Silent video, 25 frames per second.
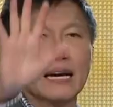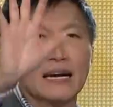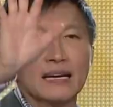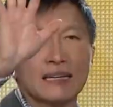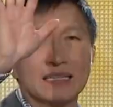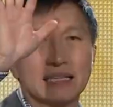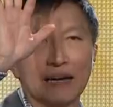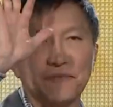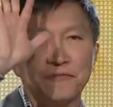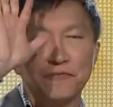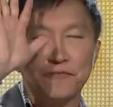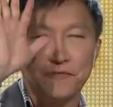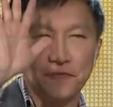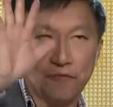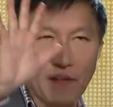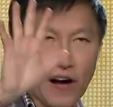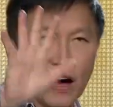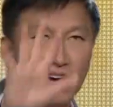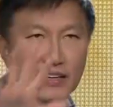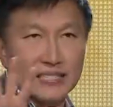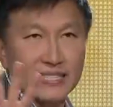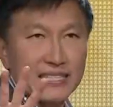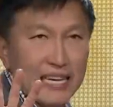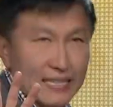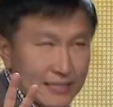the
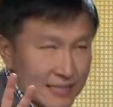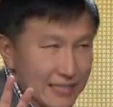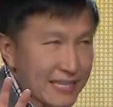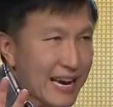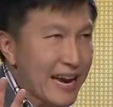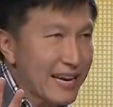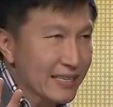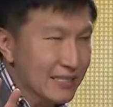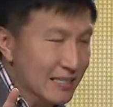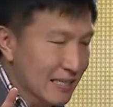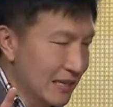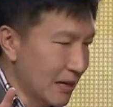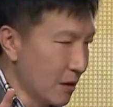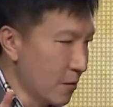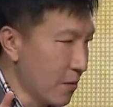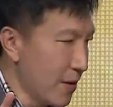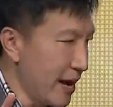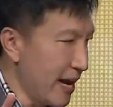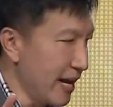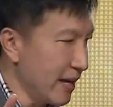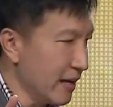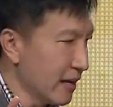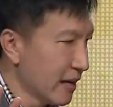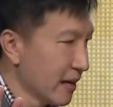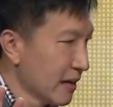force that stands in the
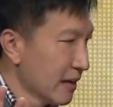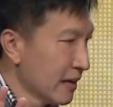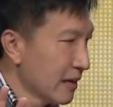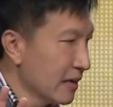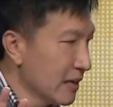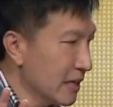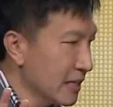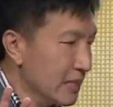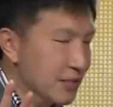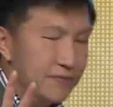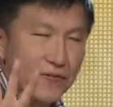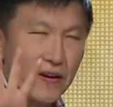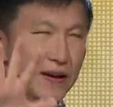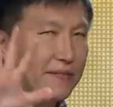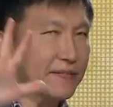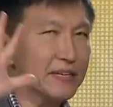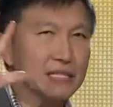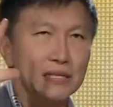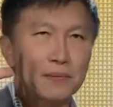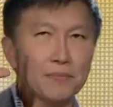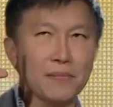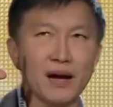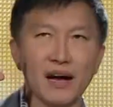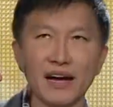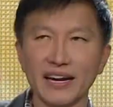way, is very
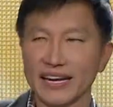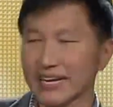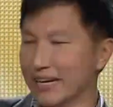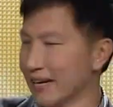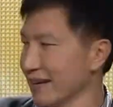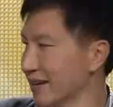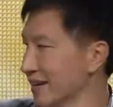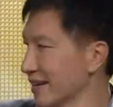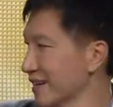demonic.